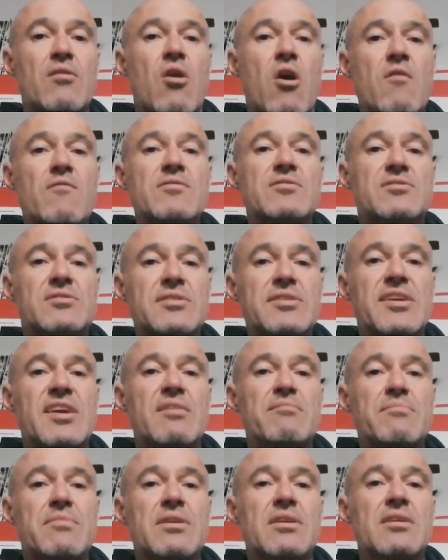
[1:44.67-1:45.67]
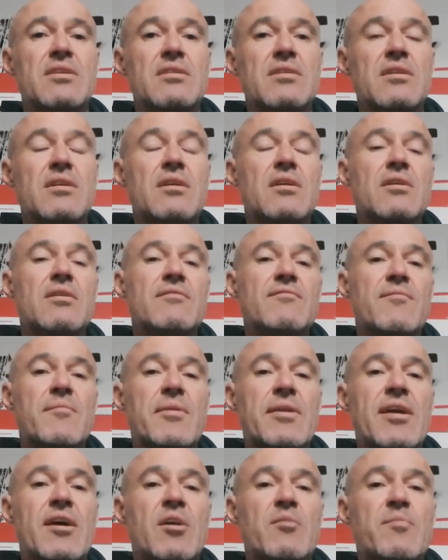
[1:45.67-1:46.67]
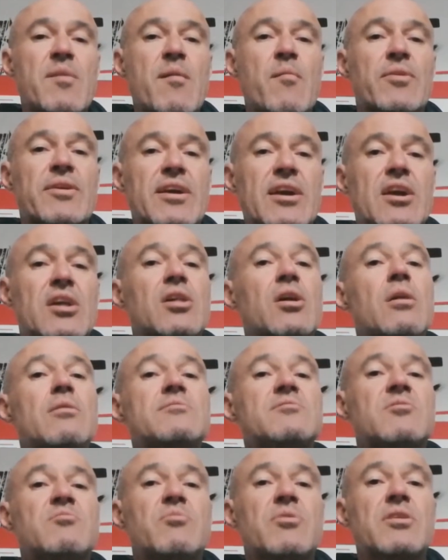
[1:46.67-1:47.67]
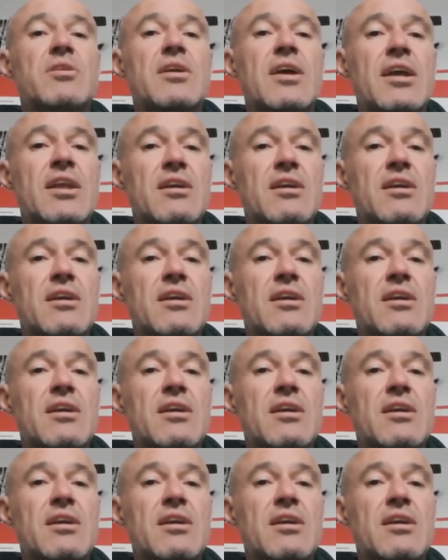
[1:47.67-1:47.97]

obviously kept me from allowing people to get close to me.